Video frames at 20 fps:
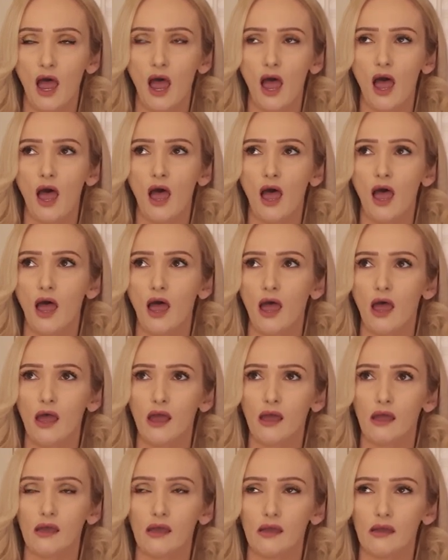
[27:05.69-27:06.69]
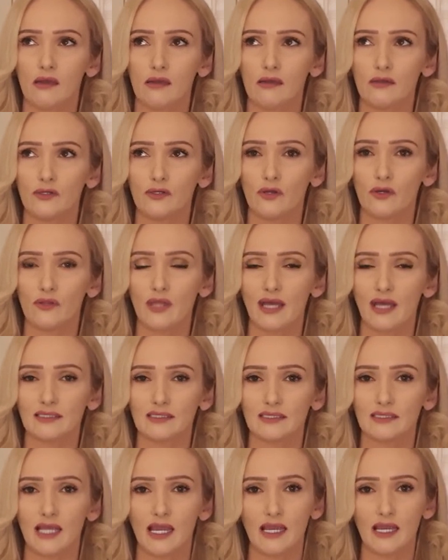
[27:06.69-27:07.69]
You know
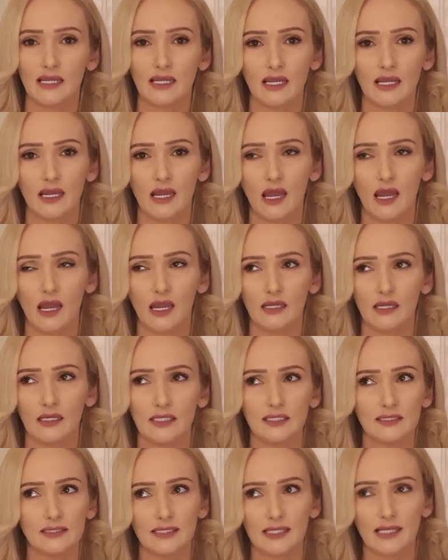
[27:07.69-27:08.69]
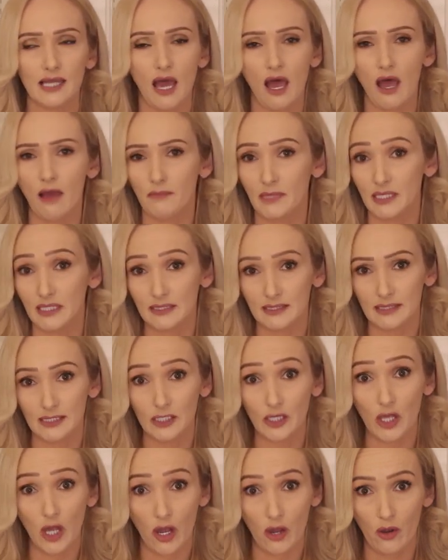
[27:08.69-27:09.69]
that saying, easy come, easy
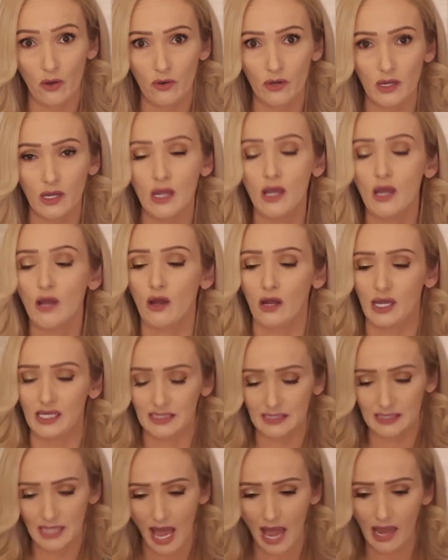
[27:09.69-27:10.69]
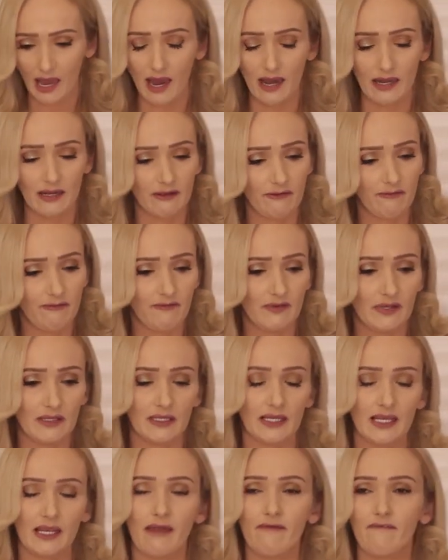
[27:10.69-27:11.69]
go? It's that kind of
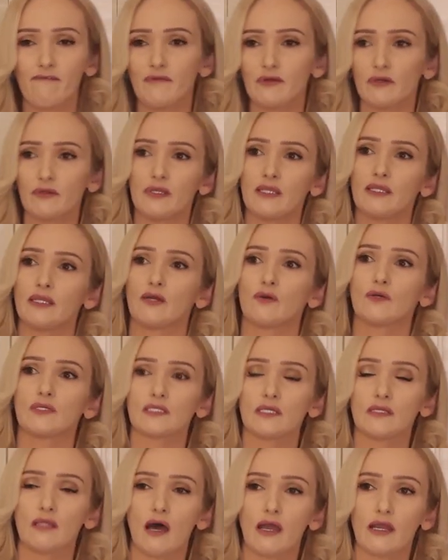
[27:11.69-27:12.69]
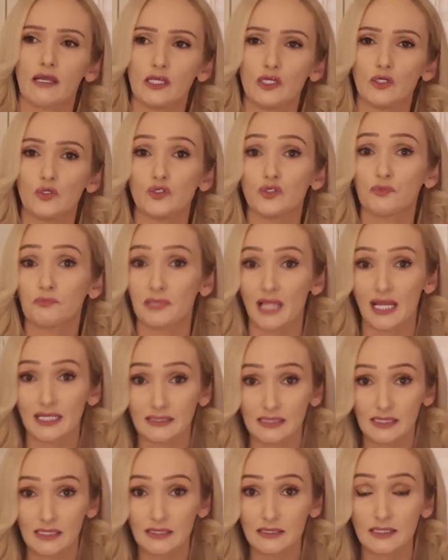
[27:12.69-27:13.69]
feeling. I feel that there was a lot of huge
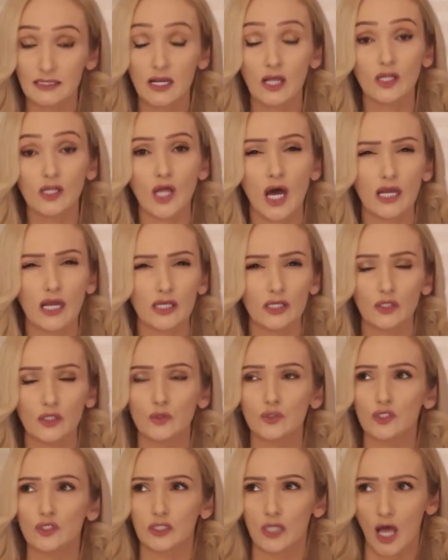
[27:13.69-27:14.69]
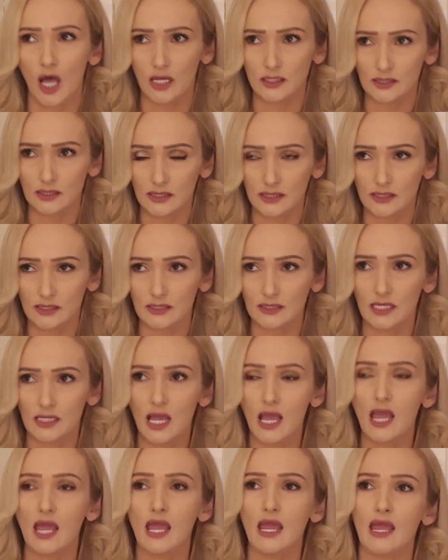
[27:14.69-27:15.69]
blessings and a lot of huge losses.
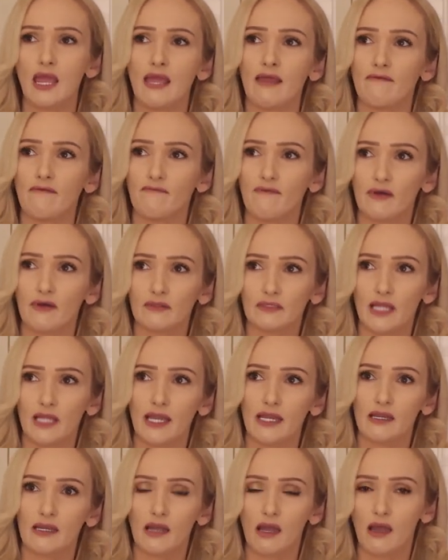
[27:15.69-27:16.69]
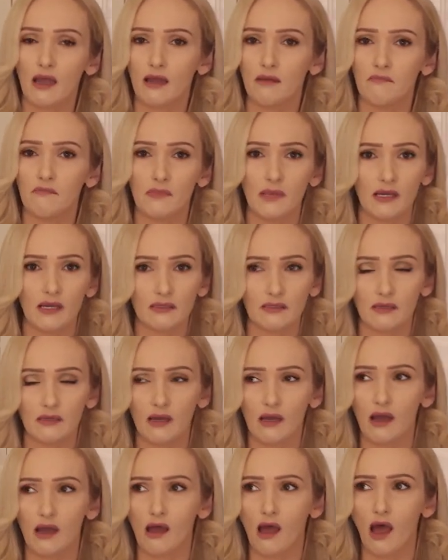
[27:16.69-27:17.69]
It felt like
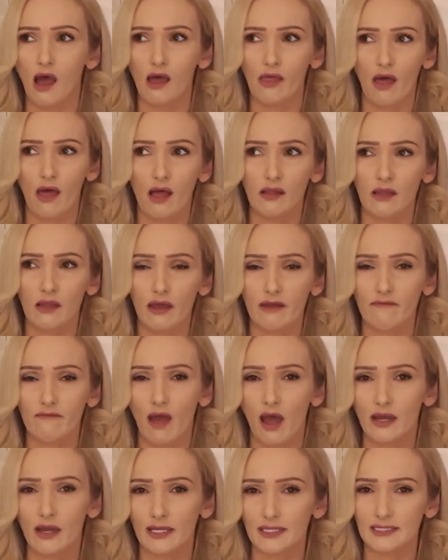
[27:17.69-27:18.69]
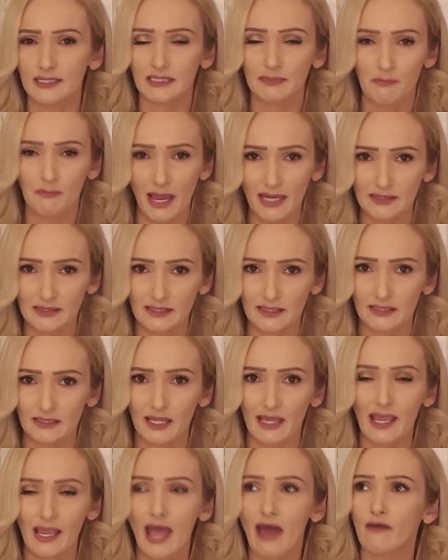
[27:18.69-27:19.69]
a lot of unexpected,
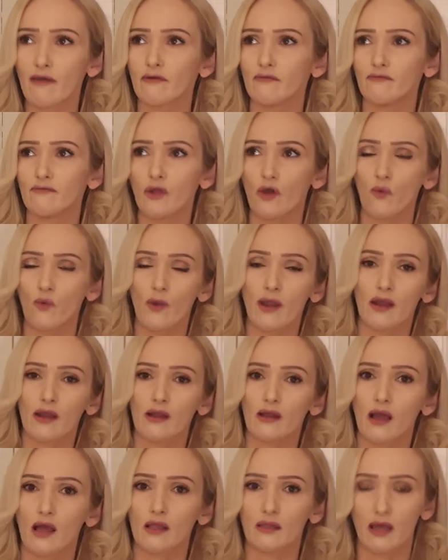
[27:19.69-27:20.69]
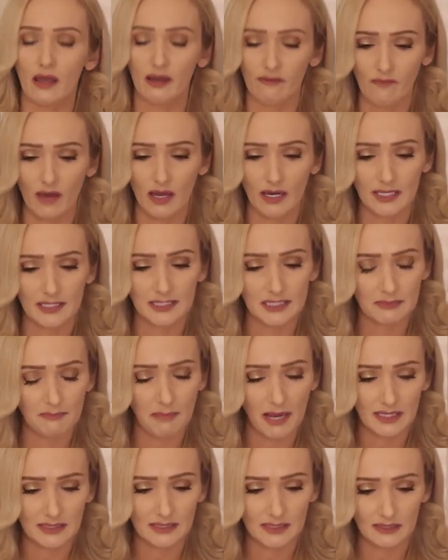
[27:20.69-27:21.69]
like out of nowhere, a lot of
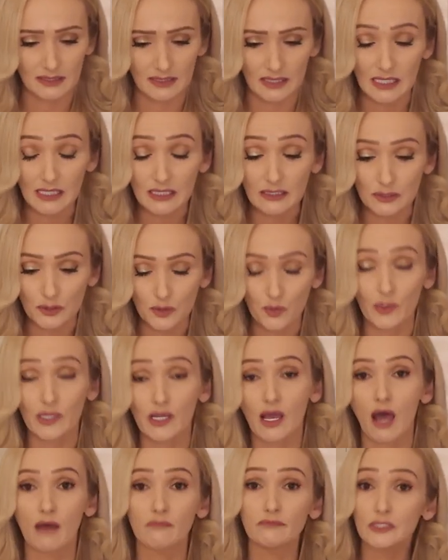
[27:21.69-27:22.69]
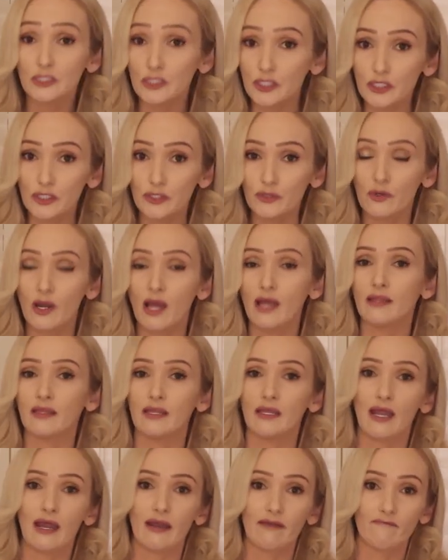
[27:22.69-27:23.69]
unexpected things would come to you, and
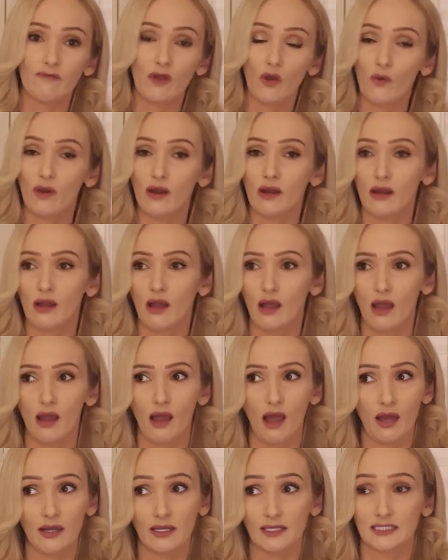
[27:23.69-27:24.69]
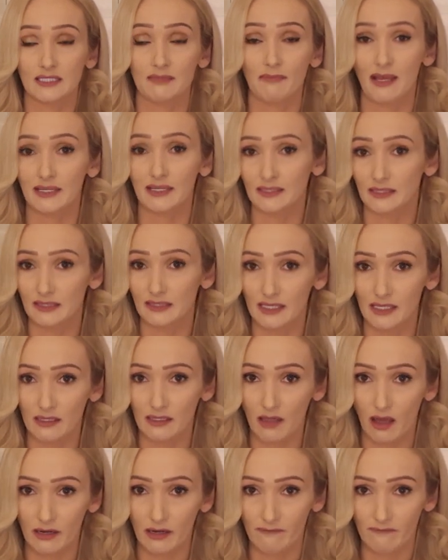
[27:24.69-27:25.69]
then out of nowhere, unexpectedly, a
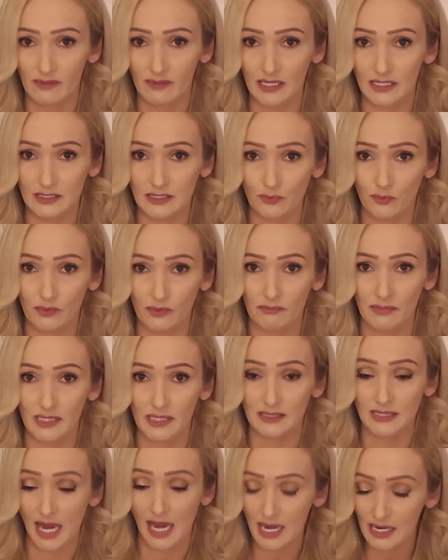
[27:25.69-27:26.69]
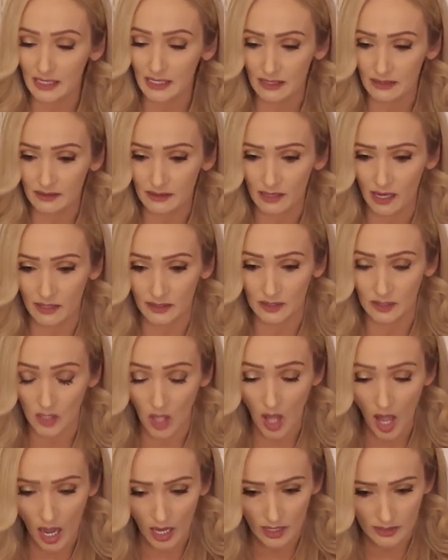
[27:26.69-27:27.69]
lot of things would be taken and
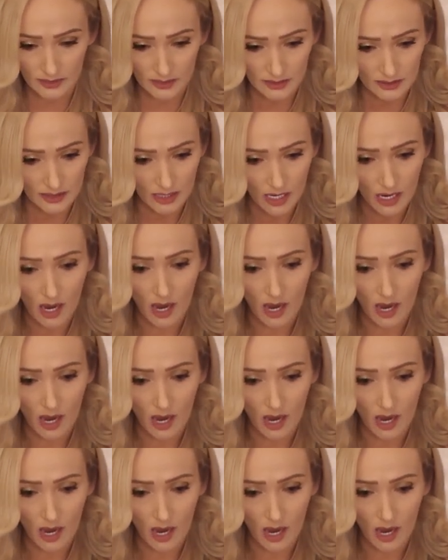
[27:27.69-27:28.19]
lost.